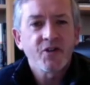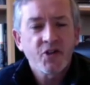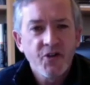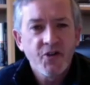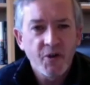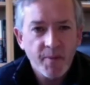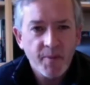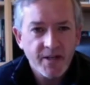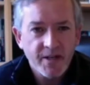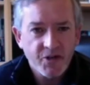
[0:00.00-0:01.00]
student
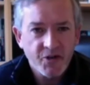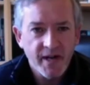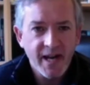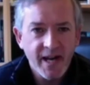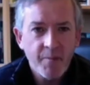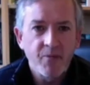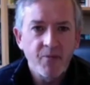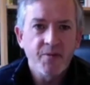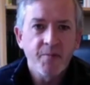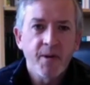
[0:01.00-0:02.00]
piece to try and get
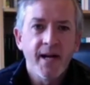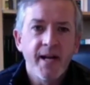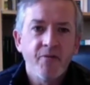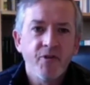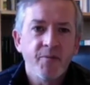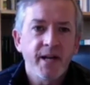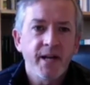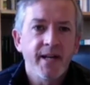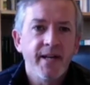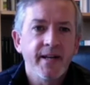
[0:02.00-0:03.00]
people to play
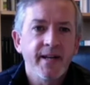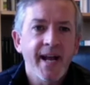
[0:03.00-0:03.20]
rhythmically and